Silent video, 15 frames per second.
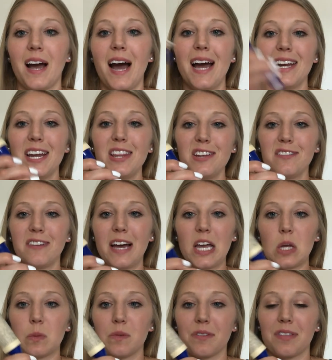Another
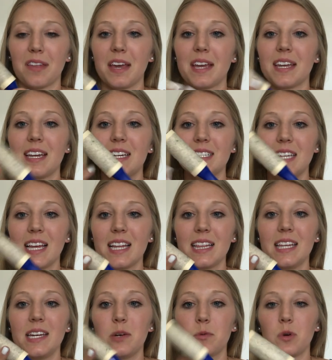valuable thing is a
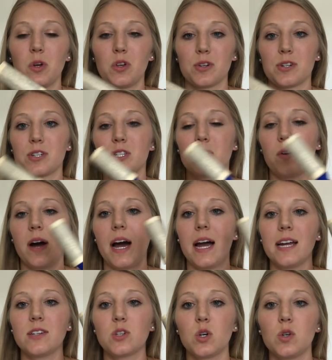lint roller. So
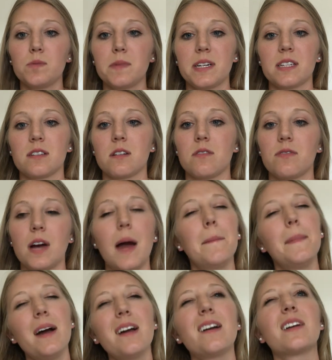I told myself,
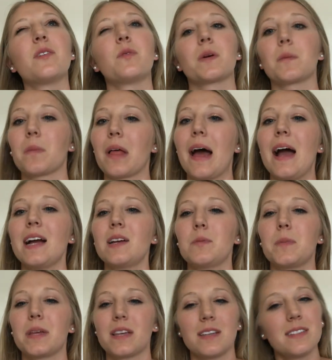I'm not gonna wear black
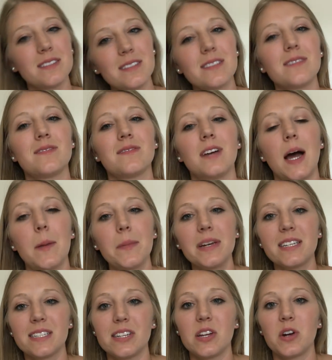because I'm
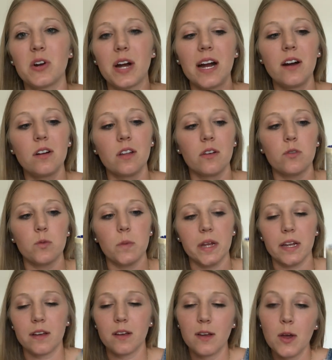gonna see her hair all over
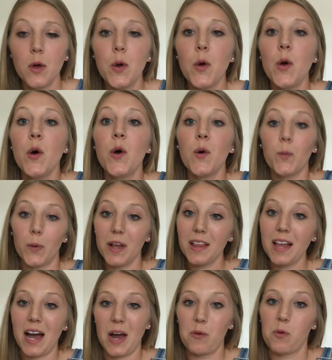me.
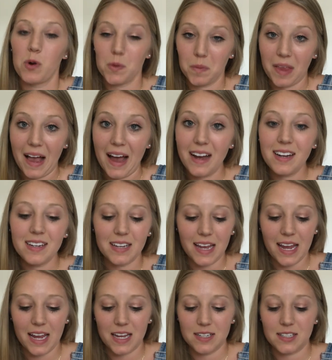Well, I wore black,
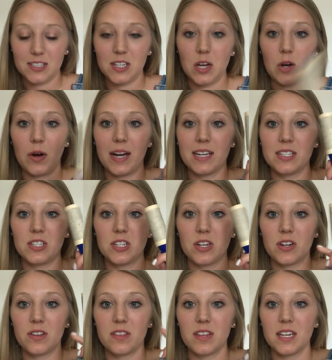and so I
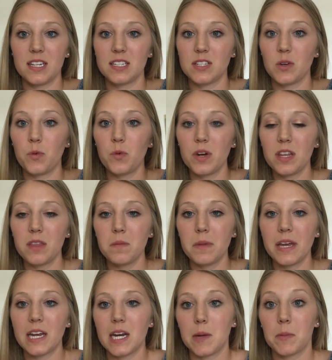took this with
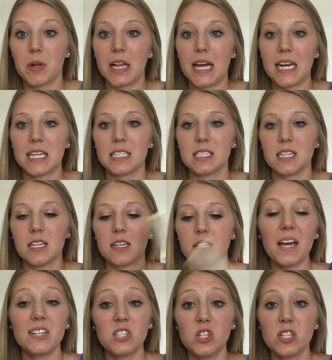me, and I'm glad I did.
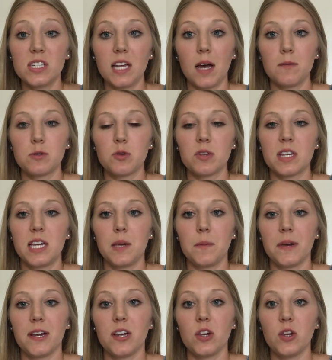It just helps with
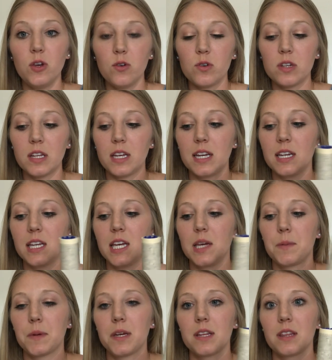keeping you clean,
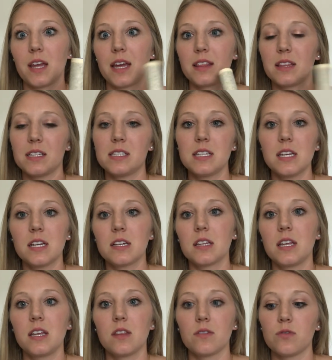keeping like the seat
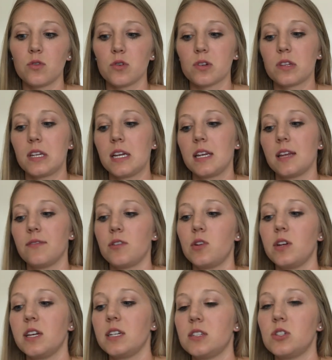clean, the floor clean, if you
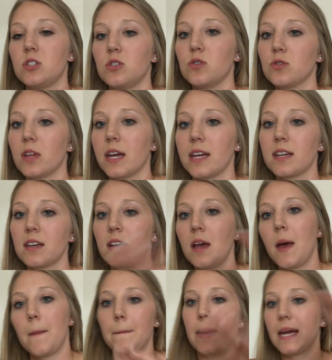need to like
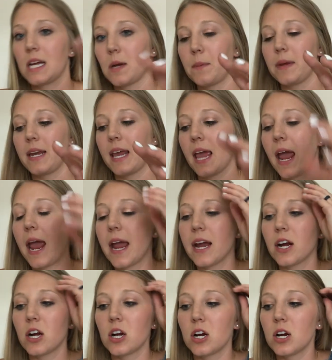pick up any
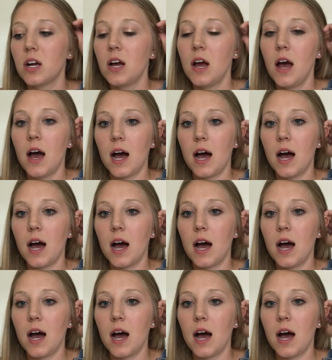hair.